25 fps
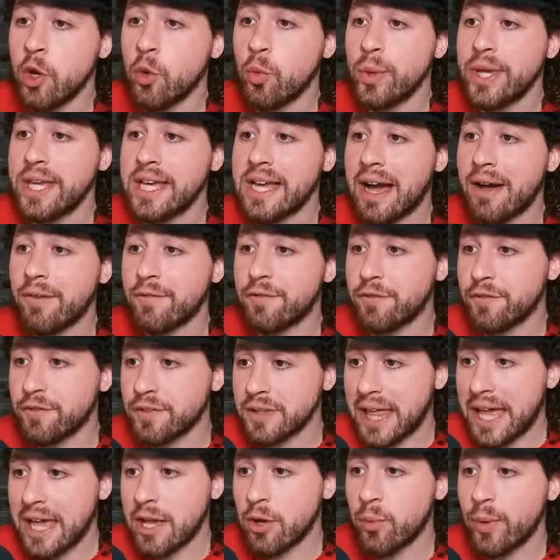We got
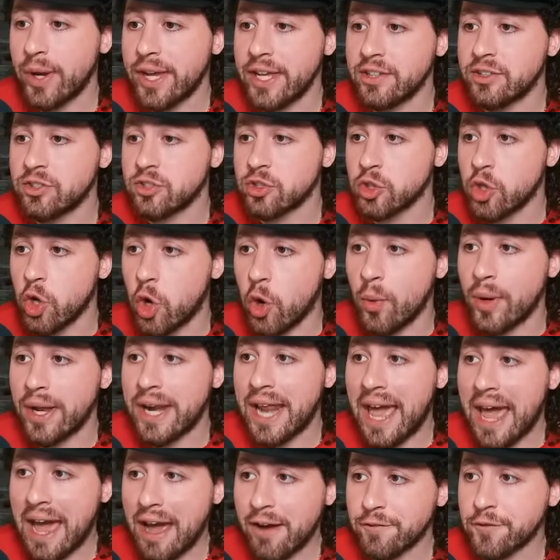flyweights going
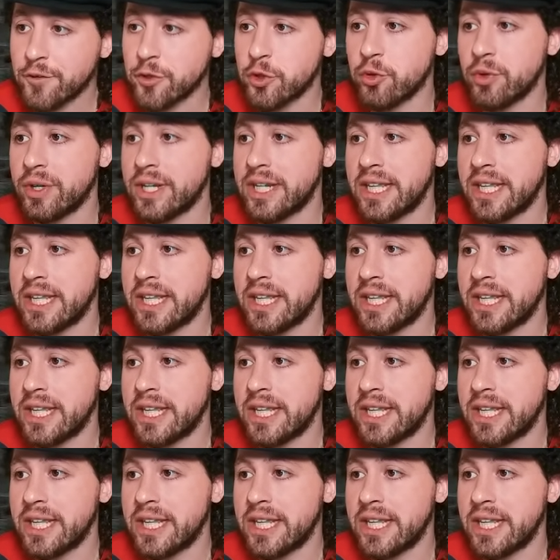after it